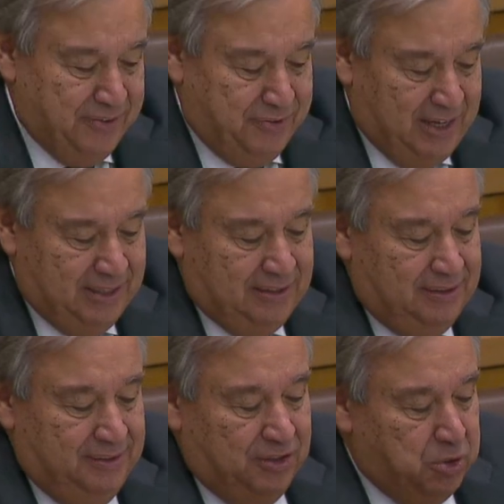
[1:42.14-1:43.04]
I
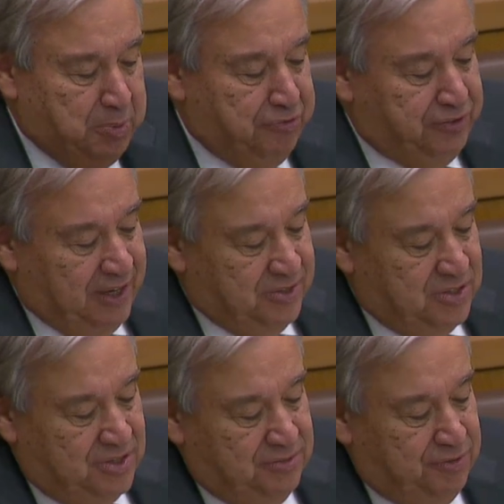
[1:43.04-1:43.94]
thank the Group of
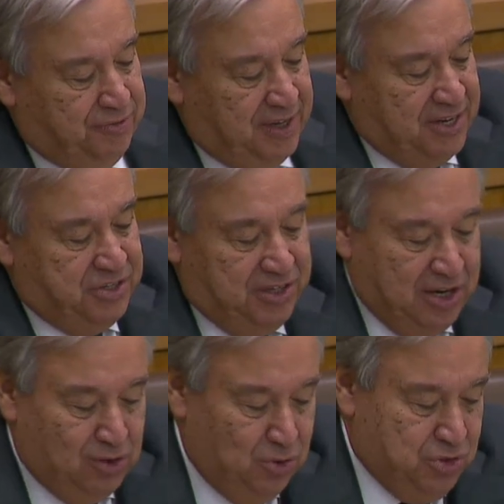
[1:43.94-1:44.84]
Friends for Financial
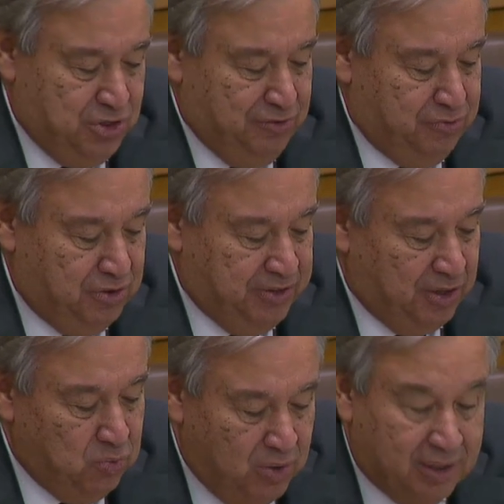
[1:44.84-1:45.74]
Inclusion for
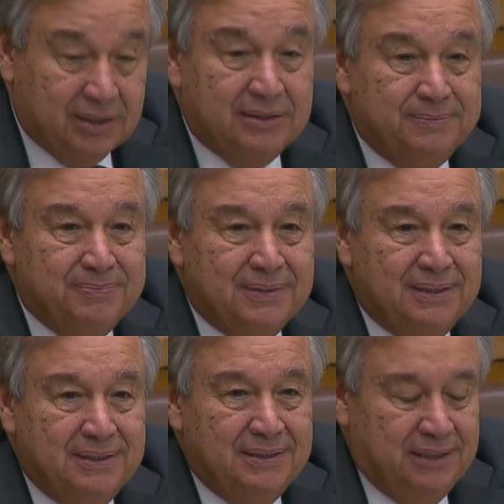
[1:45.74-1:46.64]
their work
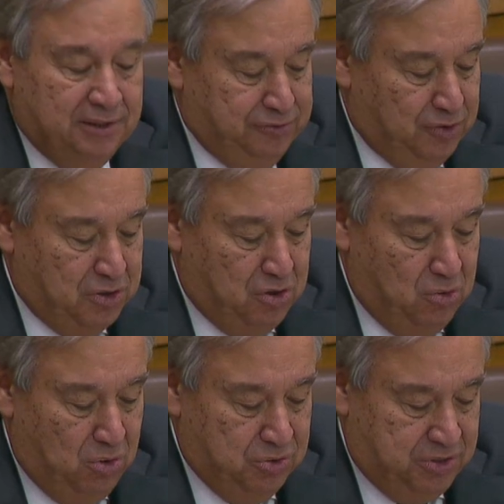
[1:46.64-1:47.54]
and for
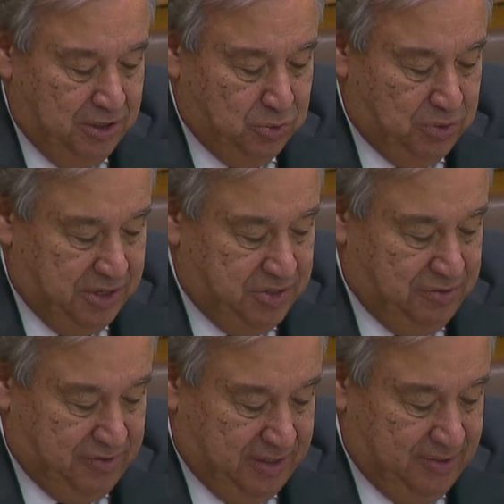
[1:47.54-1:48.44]
co-hosting today's
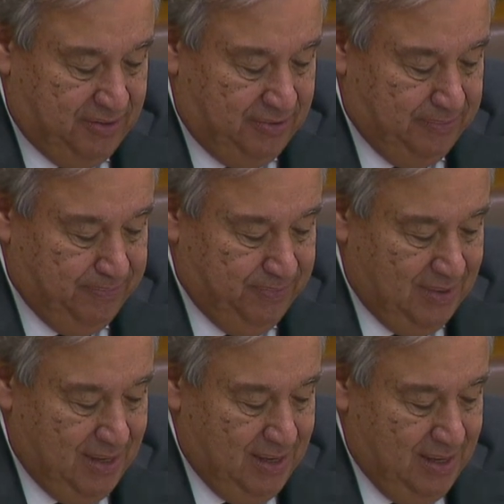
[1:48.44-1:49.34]
event.
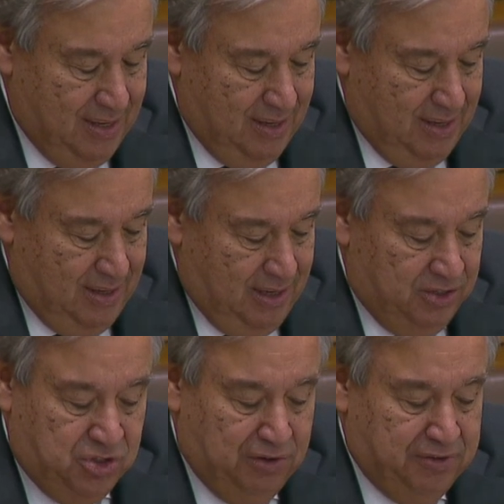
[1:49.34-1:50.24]

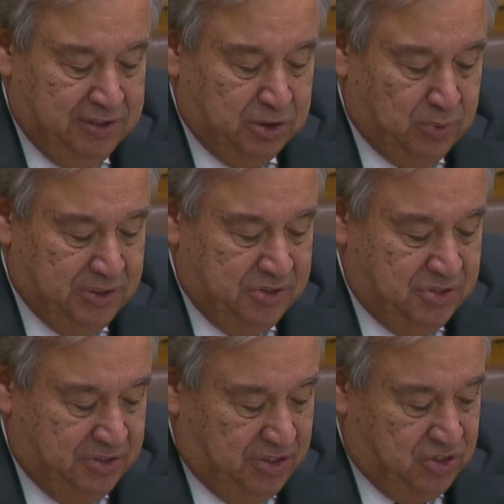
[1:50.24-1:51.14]
Achieving the
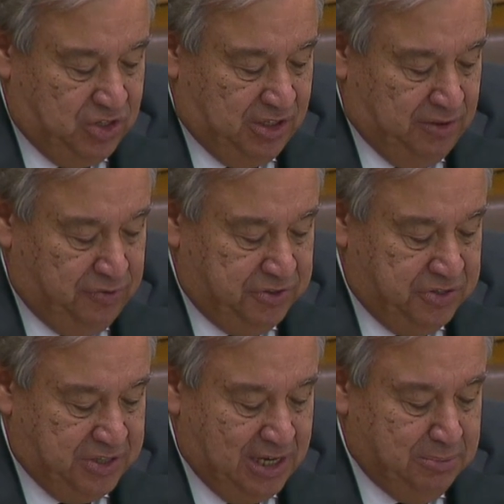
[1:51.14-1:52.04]
2030 Agenda for
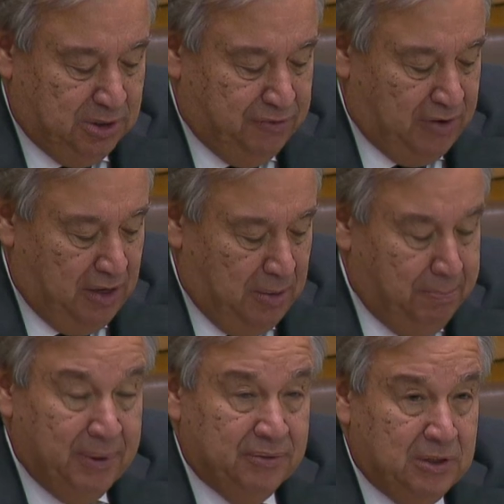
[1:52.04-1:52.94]
Sustainable
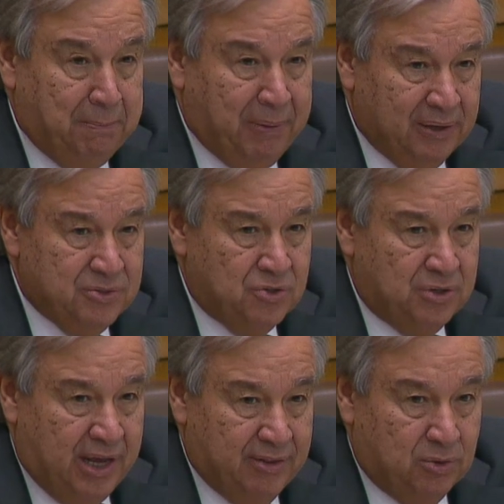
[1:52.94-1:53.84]
Development depends
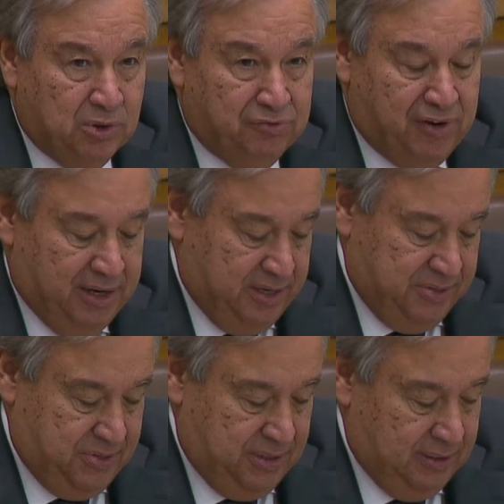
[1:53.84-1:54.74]
on adequate
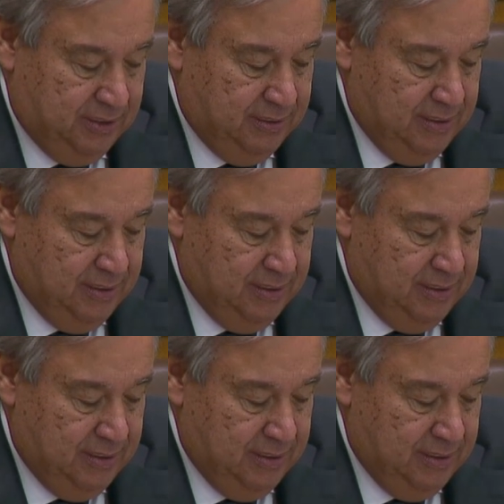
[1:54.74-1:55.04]
financing,